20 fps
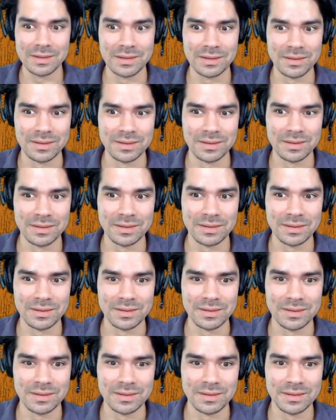
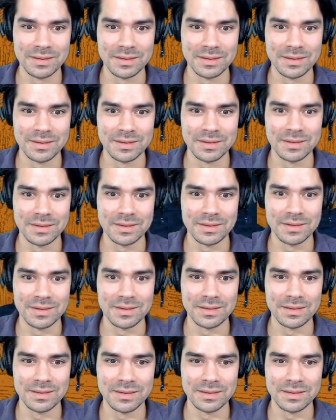
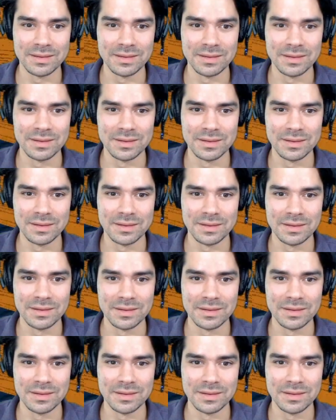(no one is talking)